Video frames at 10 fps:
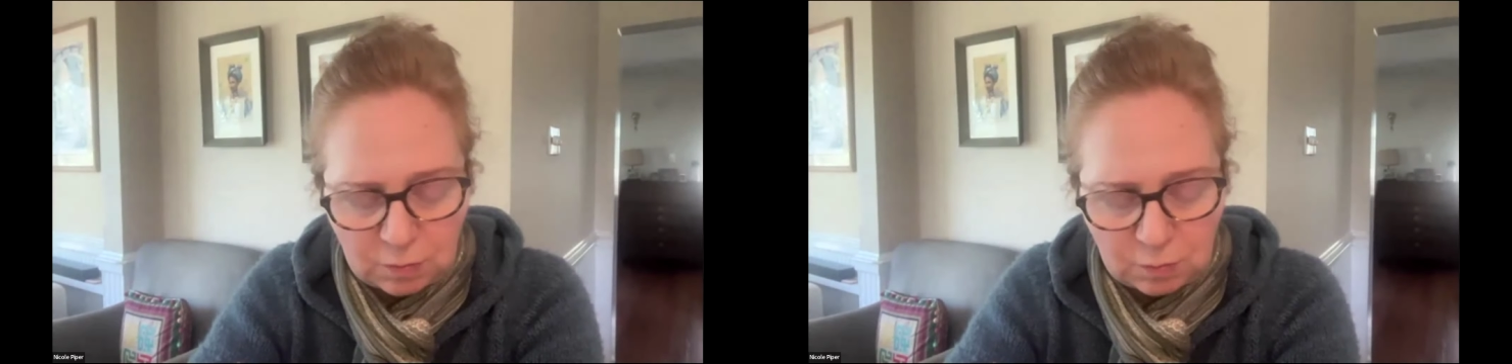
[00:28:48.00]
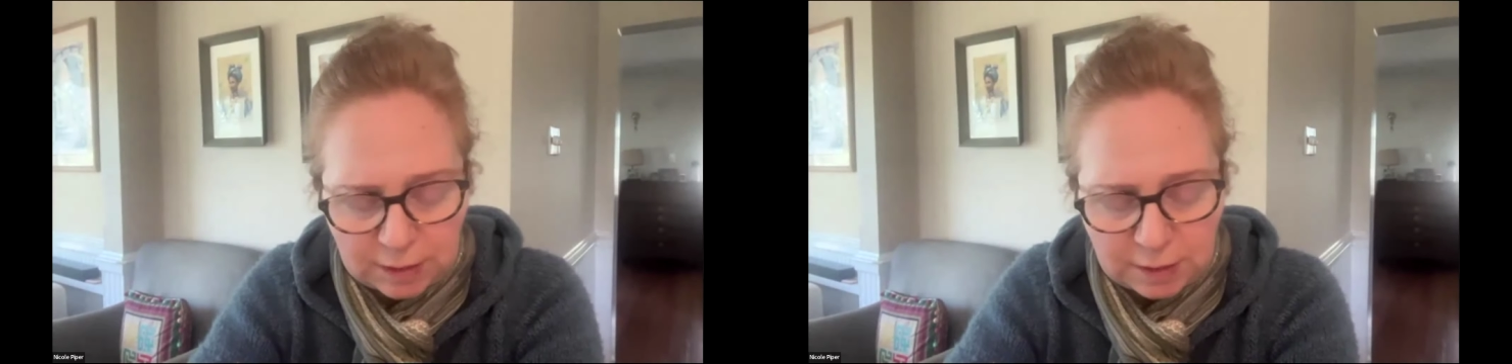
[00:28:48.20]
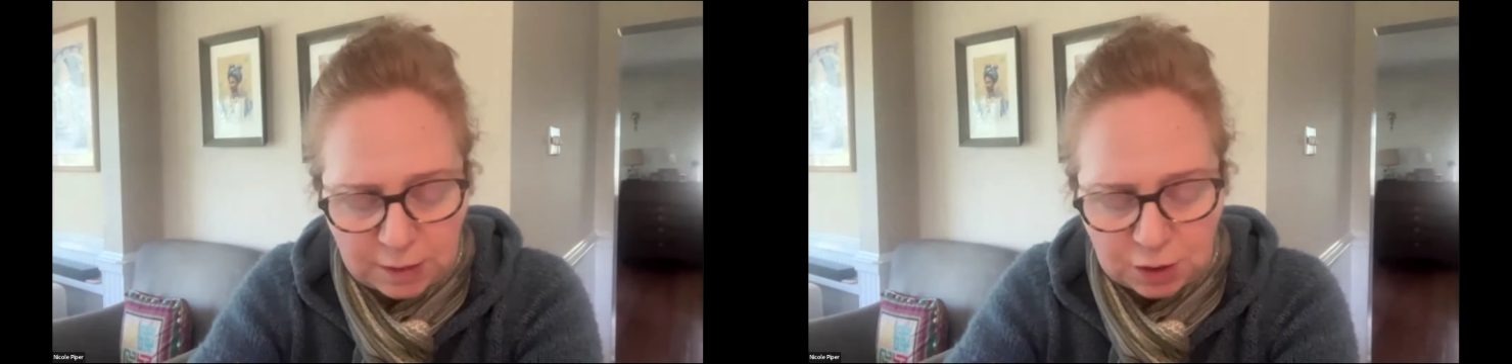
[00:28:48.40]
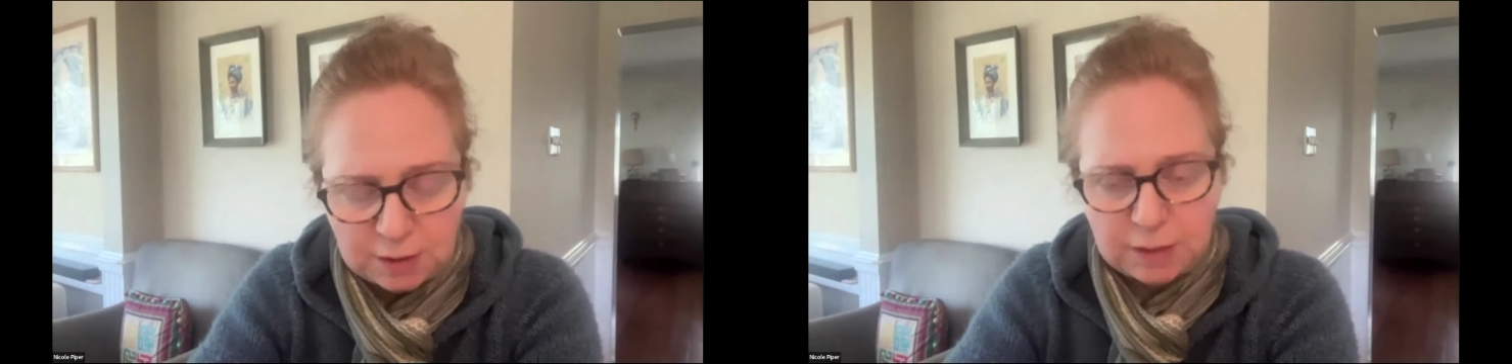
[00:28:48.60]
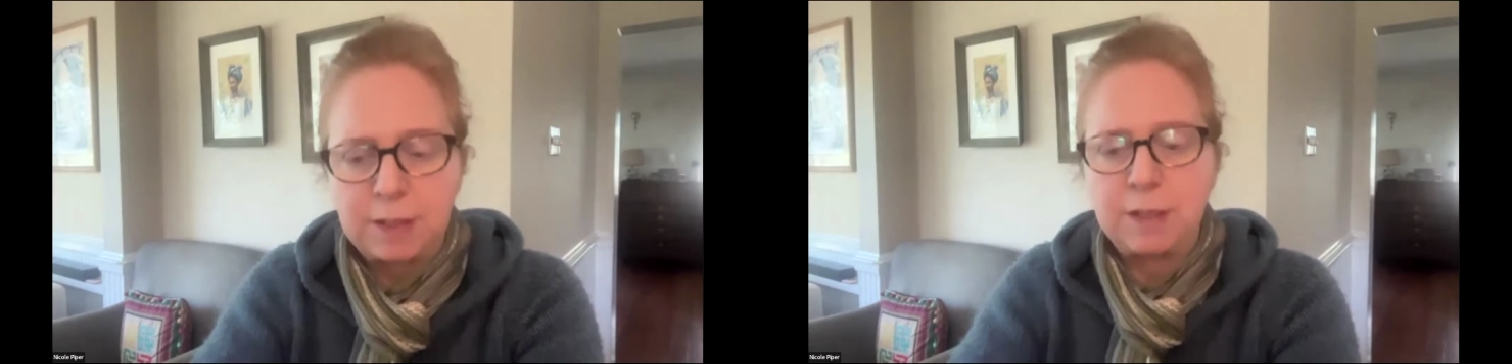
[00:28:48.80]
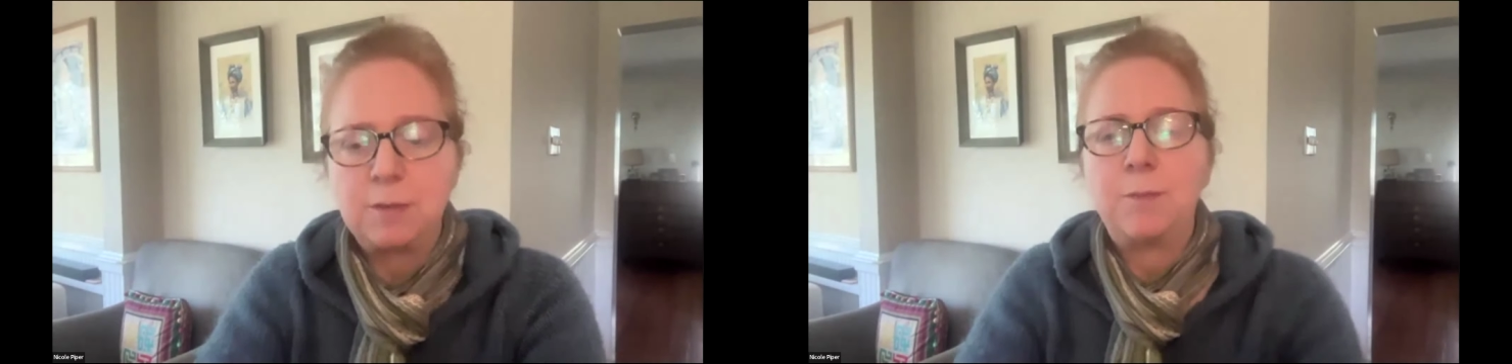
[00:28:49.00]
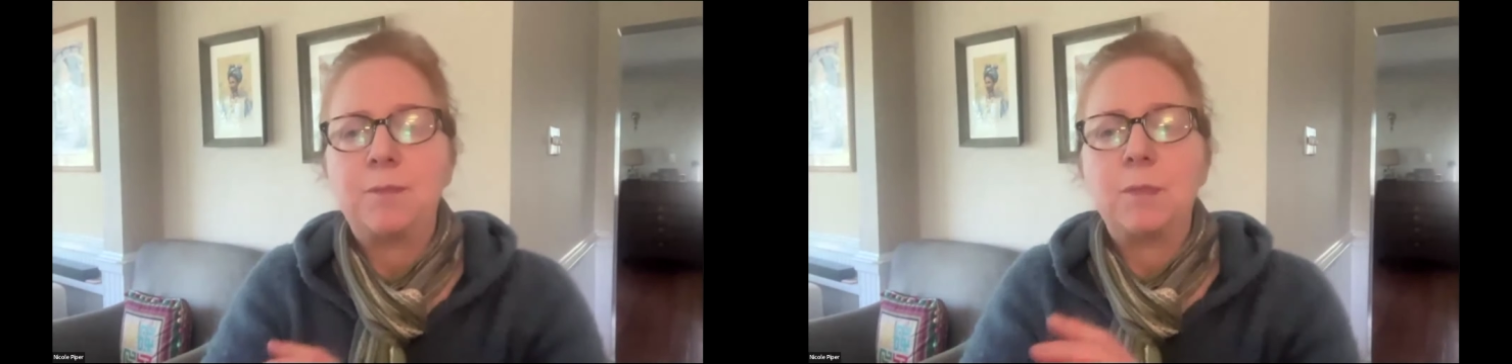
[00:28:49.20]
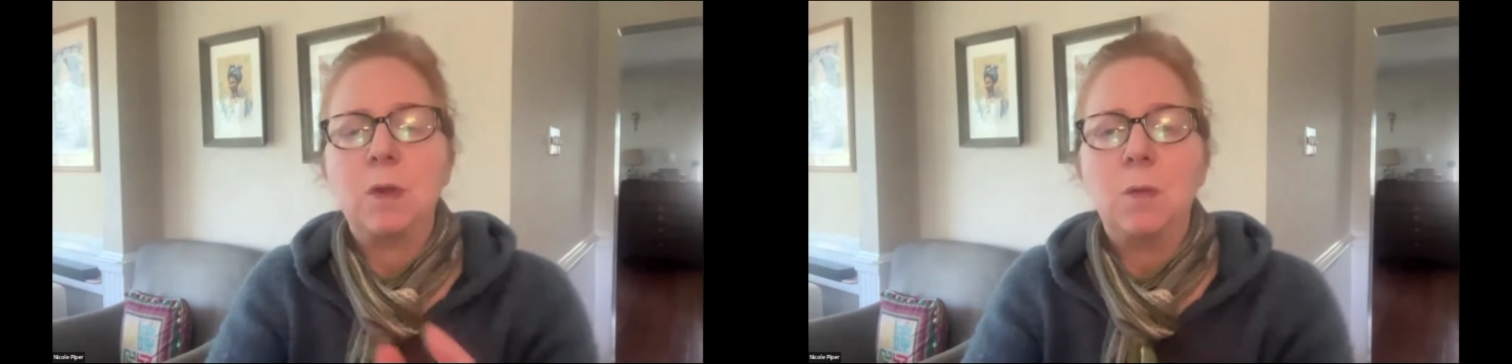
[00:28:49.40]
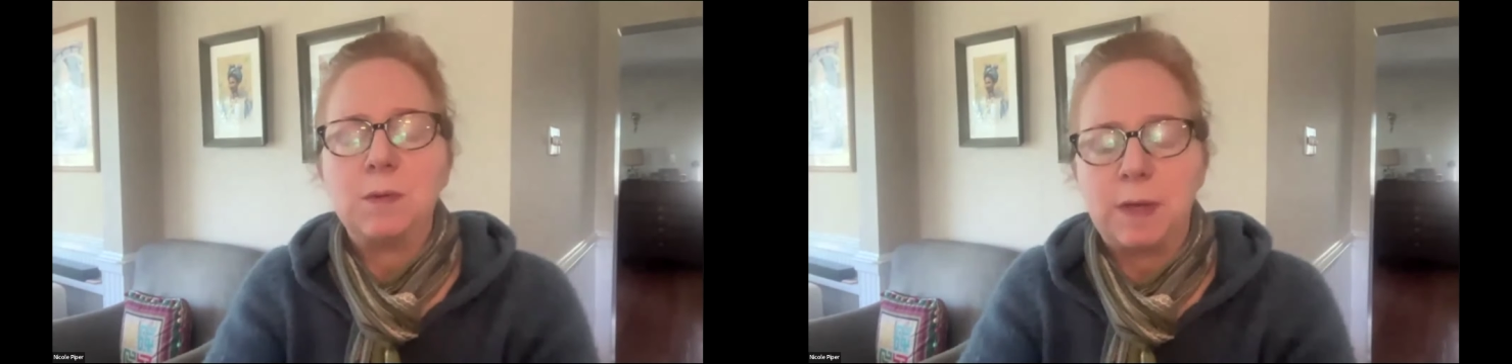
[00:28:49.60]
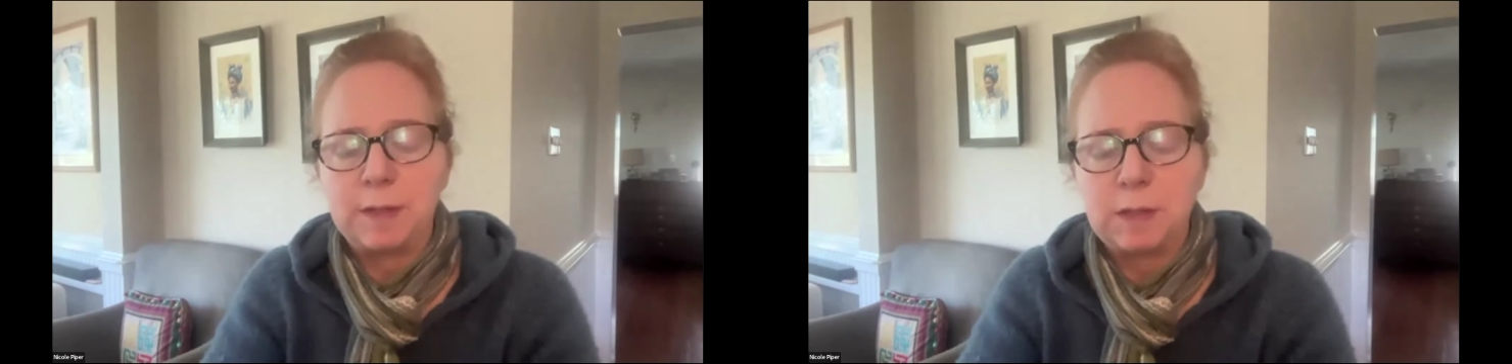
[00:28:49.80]
what I initially did
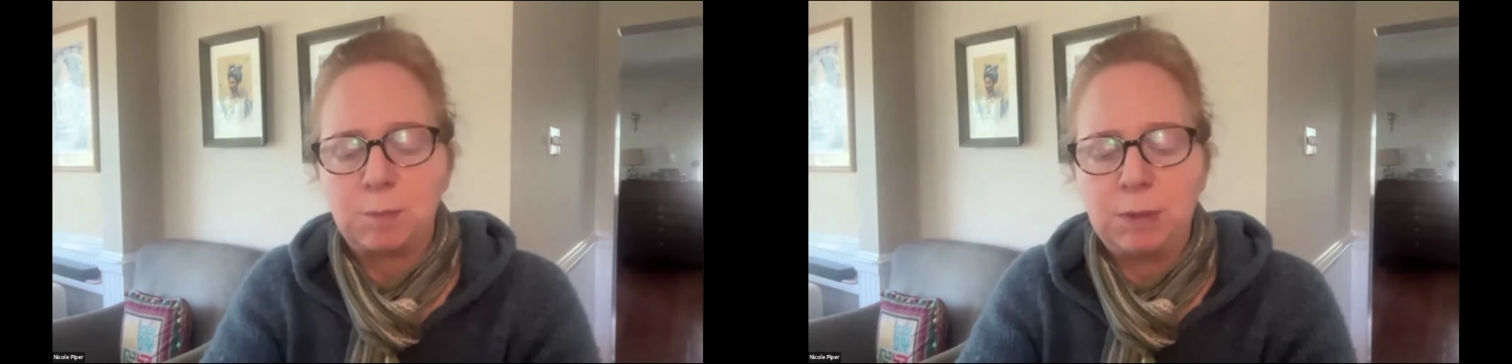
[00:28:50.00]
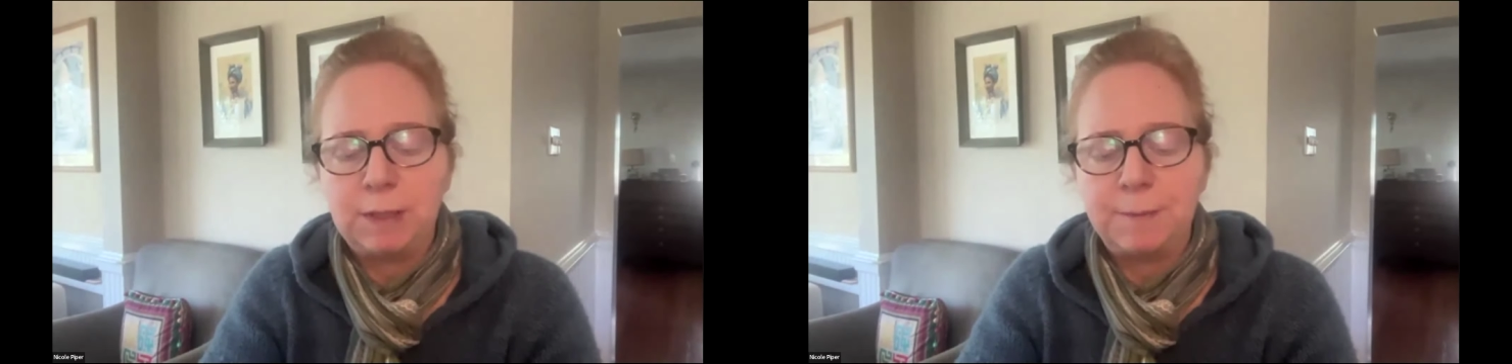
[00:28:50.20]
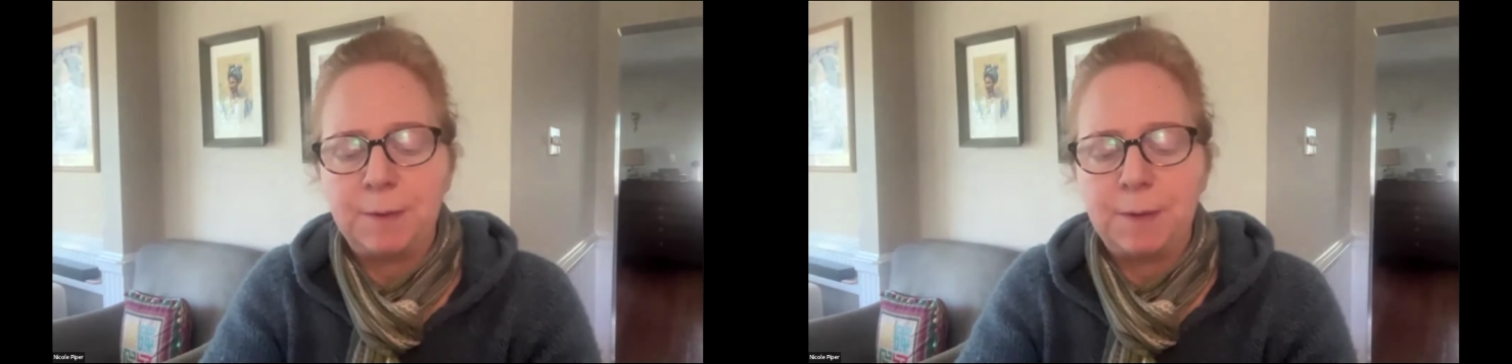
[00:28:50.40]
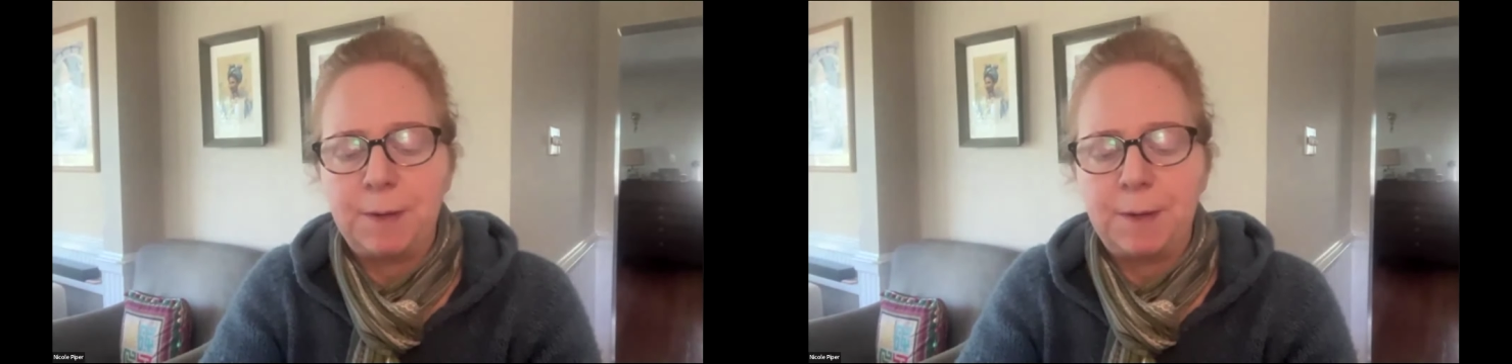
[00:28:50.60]
was I split,